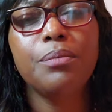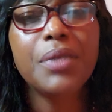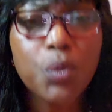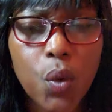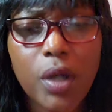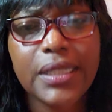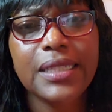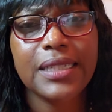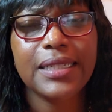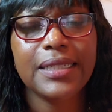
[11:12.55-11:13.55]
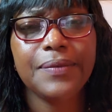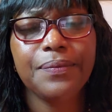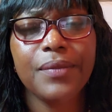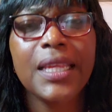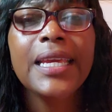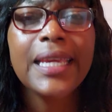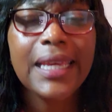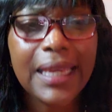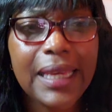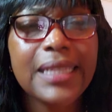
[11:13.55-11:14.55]
But what is it?
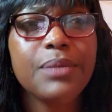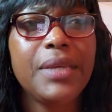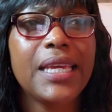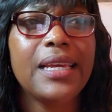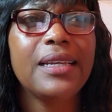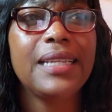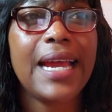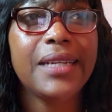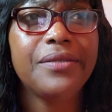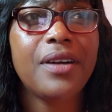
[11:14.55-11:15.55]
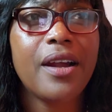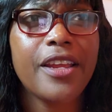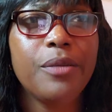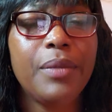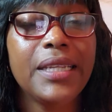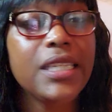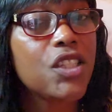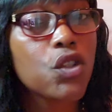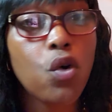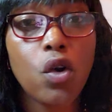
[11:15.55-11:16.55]
He's making a line of argument.
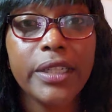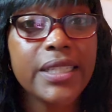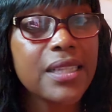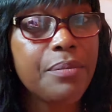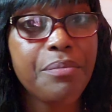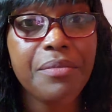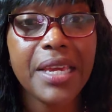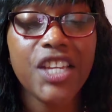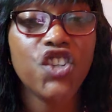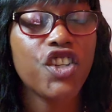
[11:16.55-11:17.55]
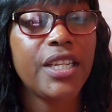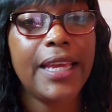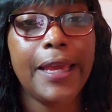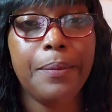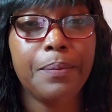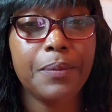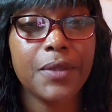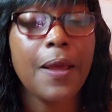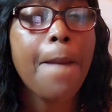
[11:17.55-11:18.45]
He's calling some major names.